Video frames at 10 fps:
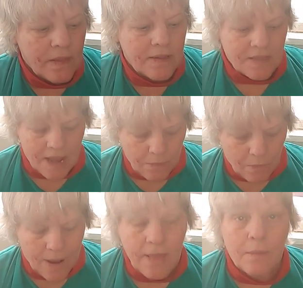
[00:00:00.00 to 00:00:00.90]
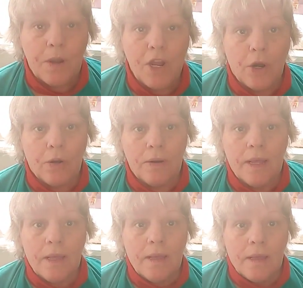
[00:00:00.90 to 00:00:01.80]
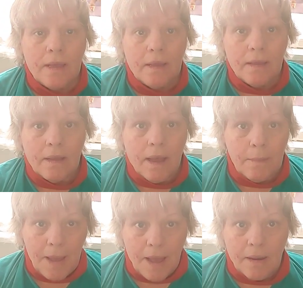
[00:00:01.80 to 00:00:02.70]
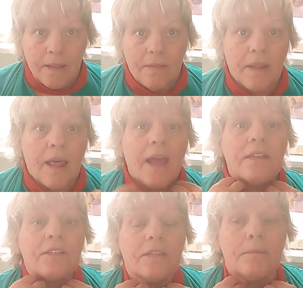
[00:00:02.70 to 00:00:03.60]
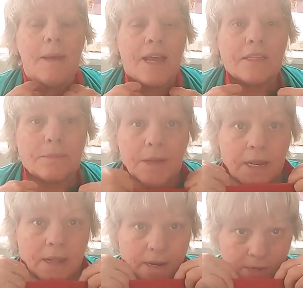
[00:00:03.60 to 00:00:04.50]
the same way that we heard about in the last Mask Monday I